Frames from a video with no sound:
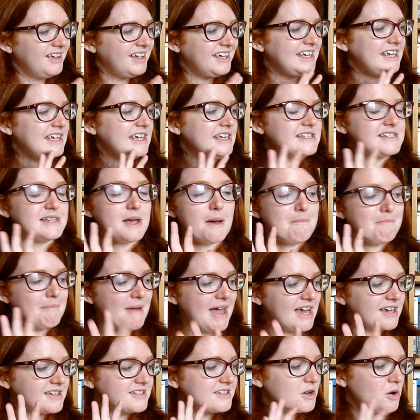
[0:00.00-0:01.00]
is
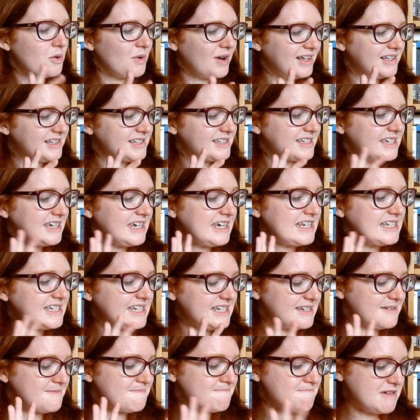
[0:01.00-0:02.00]
Max Kowalski
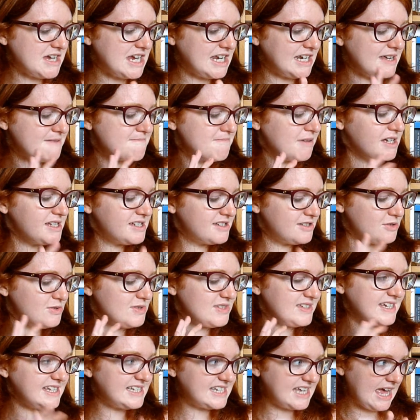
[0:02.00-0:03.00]
Didn't Mean It by
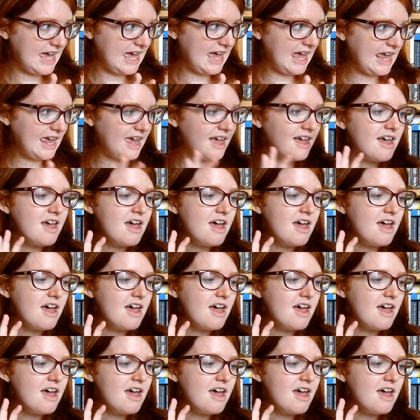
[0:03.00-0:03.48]
Susie Day.